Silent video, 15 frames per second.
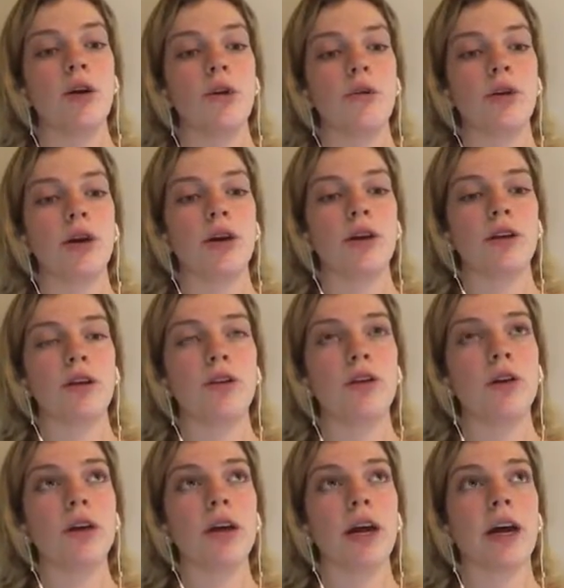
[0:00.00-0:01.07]
when you
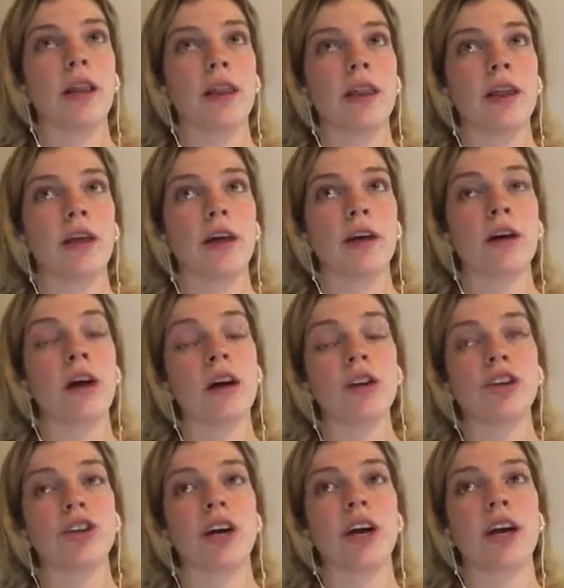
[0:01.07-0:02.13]
look at the
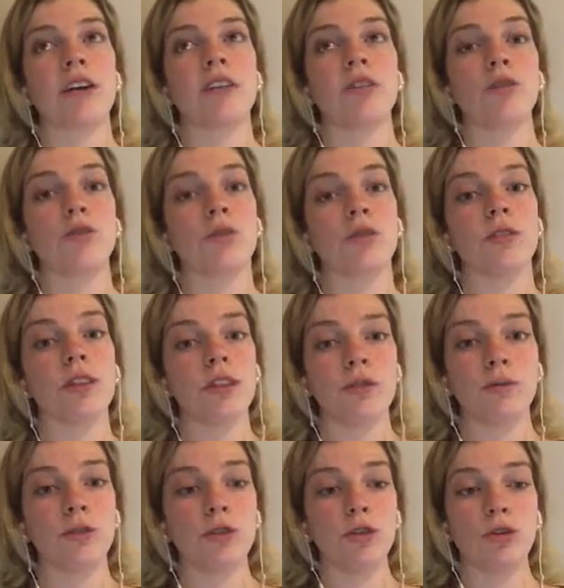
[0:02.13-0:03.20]
contrast, you will see a
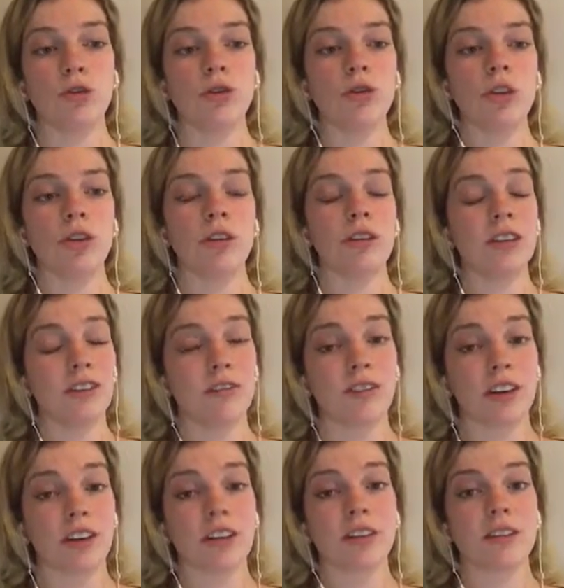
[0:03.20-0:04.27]
huge
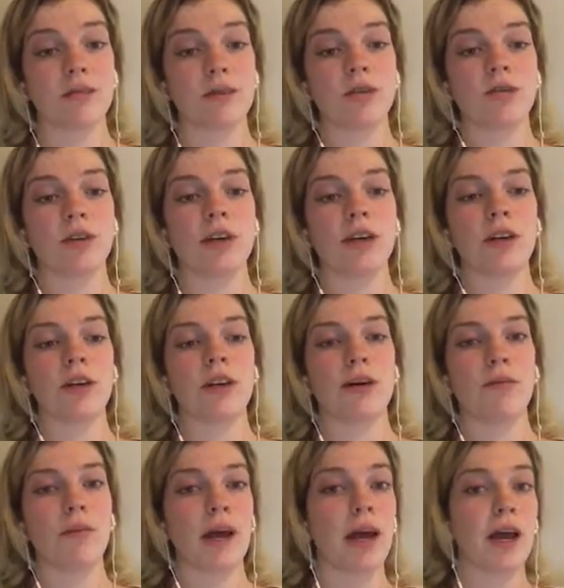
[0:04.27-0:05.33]
difference between a
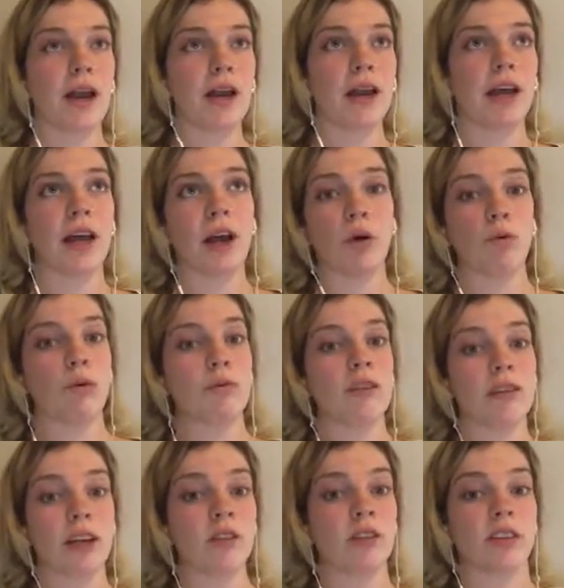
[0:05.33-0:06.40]
man and a woman's
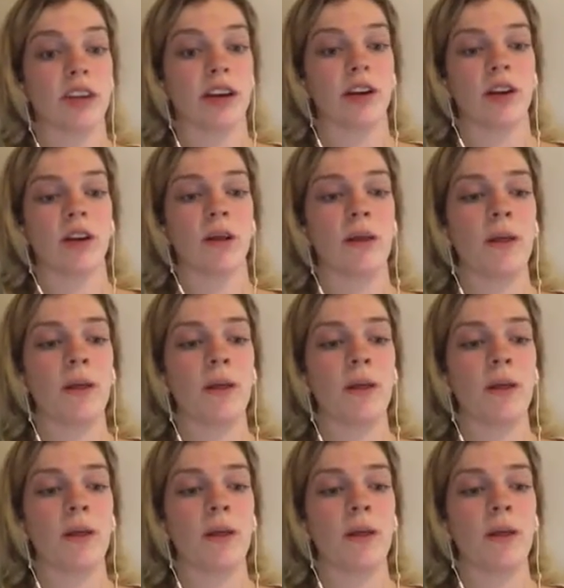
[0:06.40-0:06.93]
lifestyle